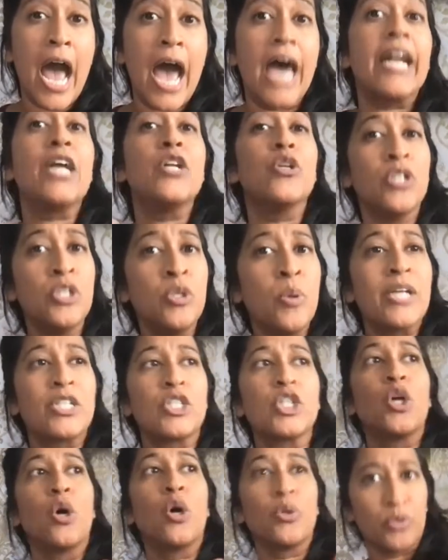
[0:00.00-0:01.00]
And I know yeah. you
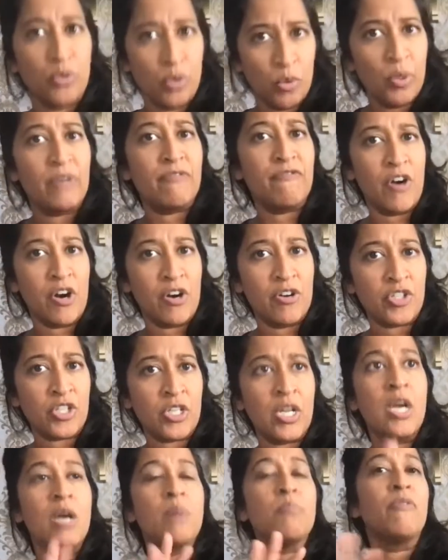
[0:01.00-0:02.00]
had to go through it
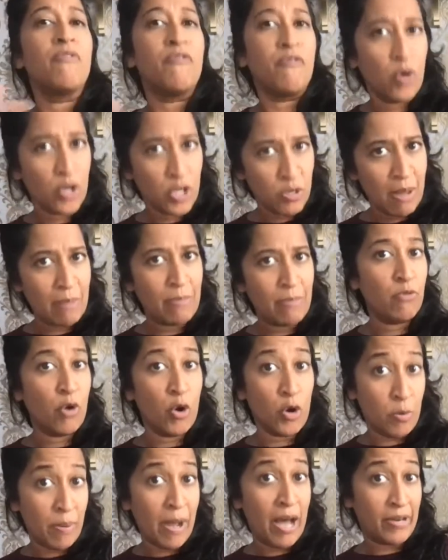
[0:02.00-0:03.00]
first, before you yes. maybe
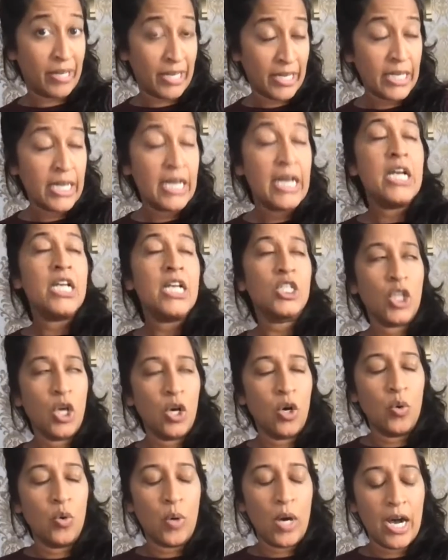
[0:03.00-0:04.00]
wrote about it. Yeah.
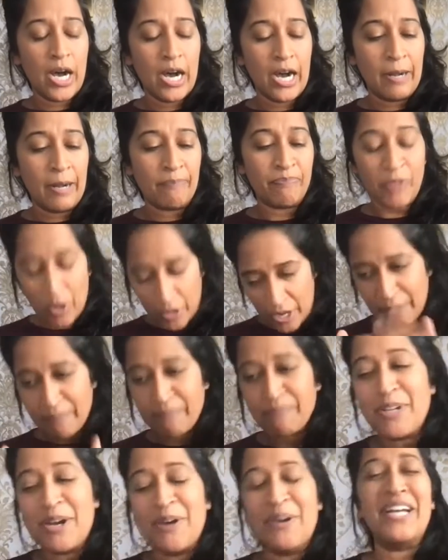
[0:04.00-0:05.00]
So, um,
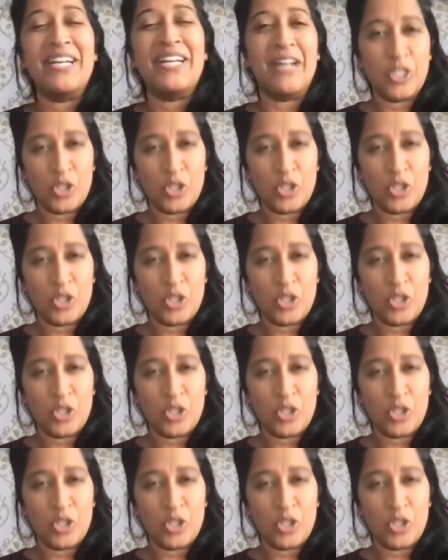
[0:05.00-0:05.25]
okay, go ahead.